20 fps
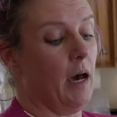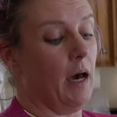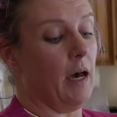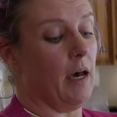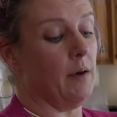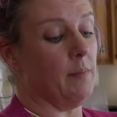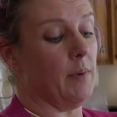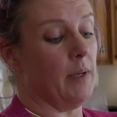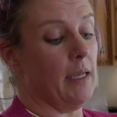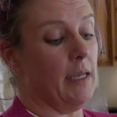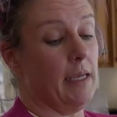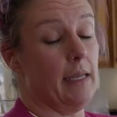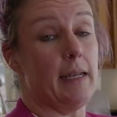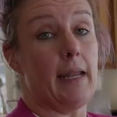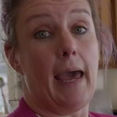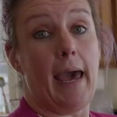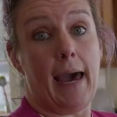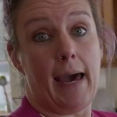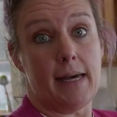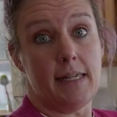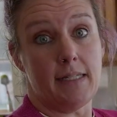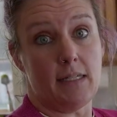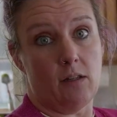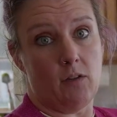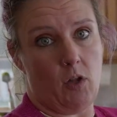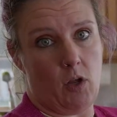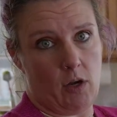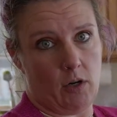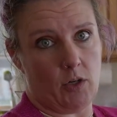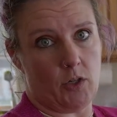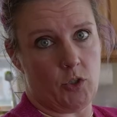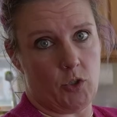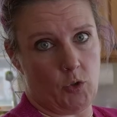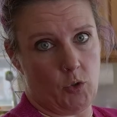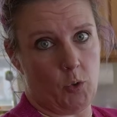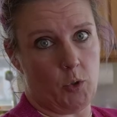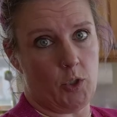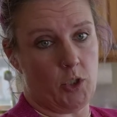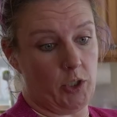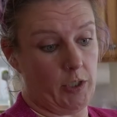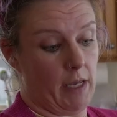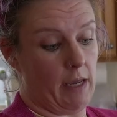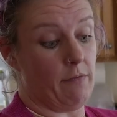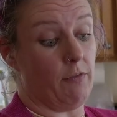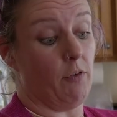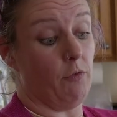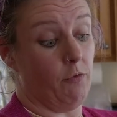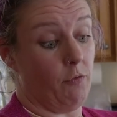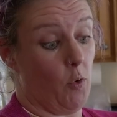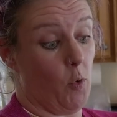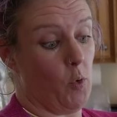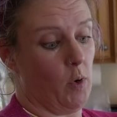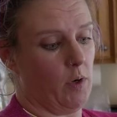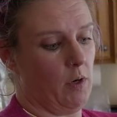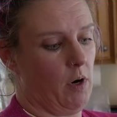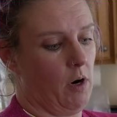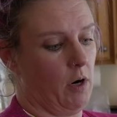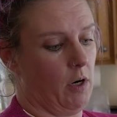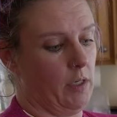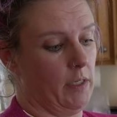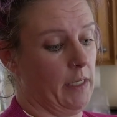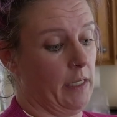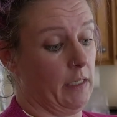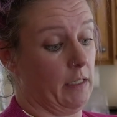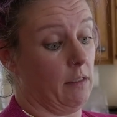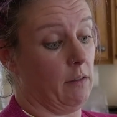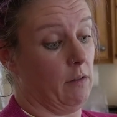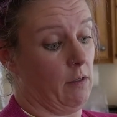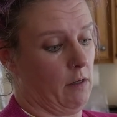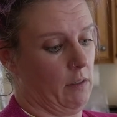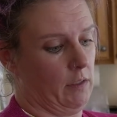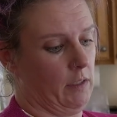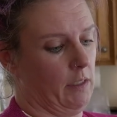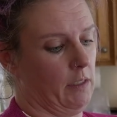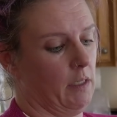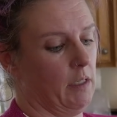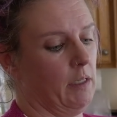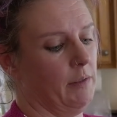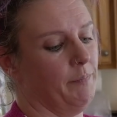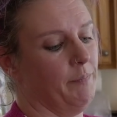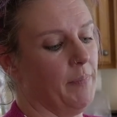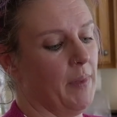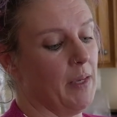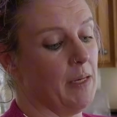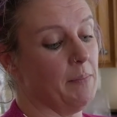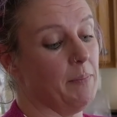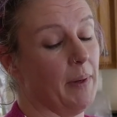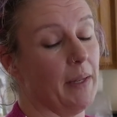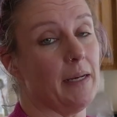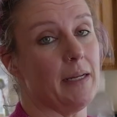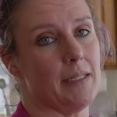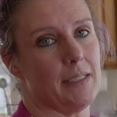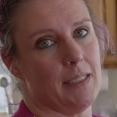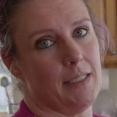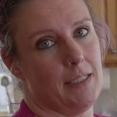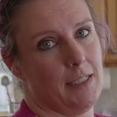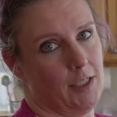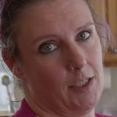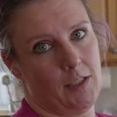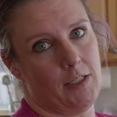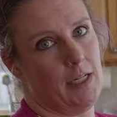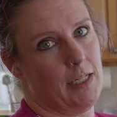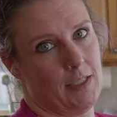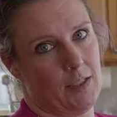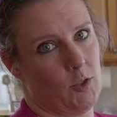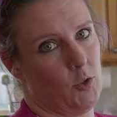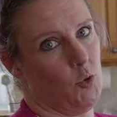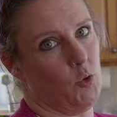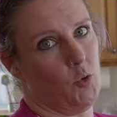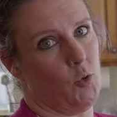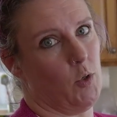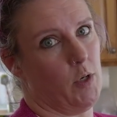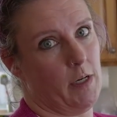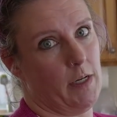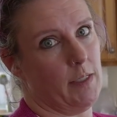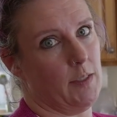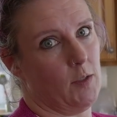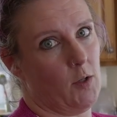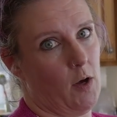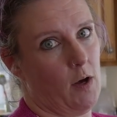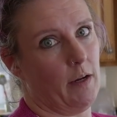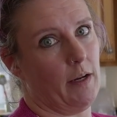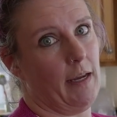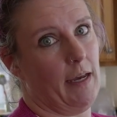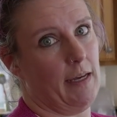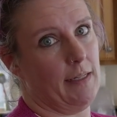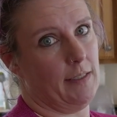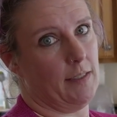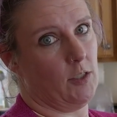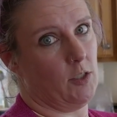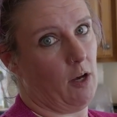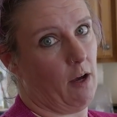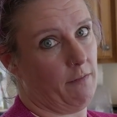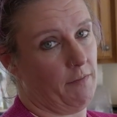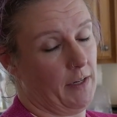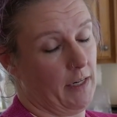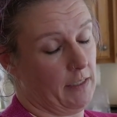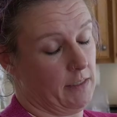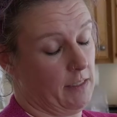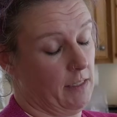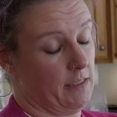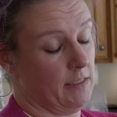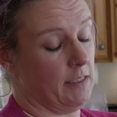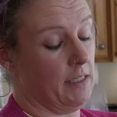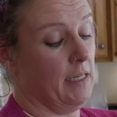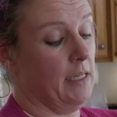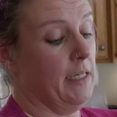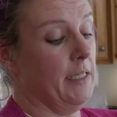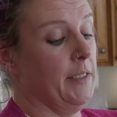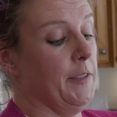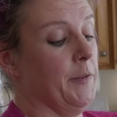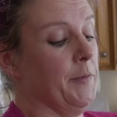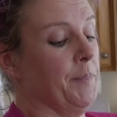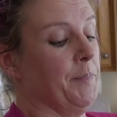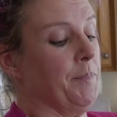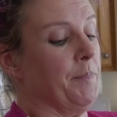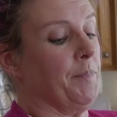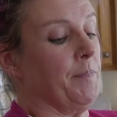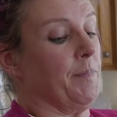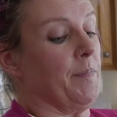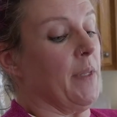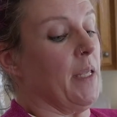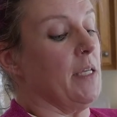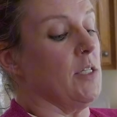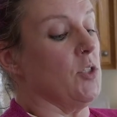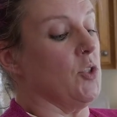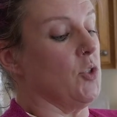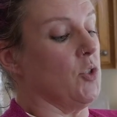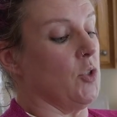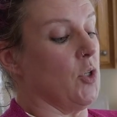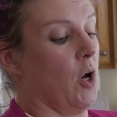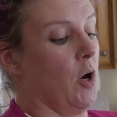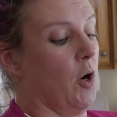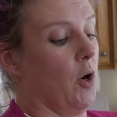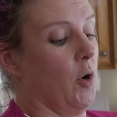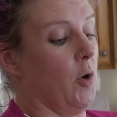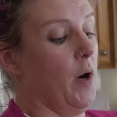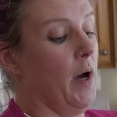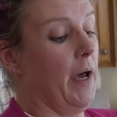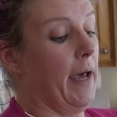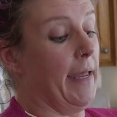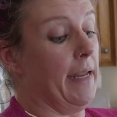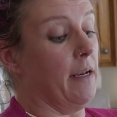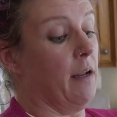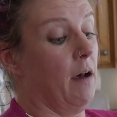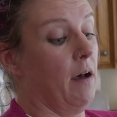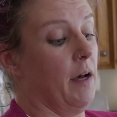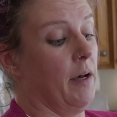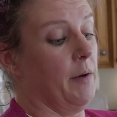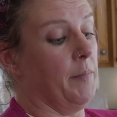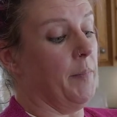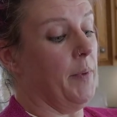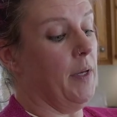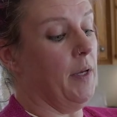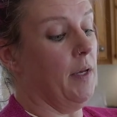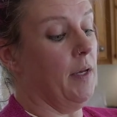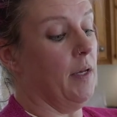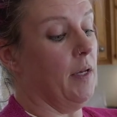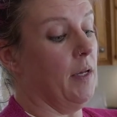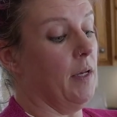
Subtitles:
It has a longer storage life for hard neck garlic, but it still doesn't store as long as a soft neck does. So, and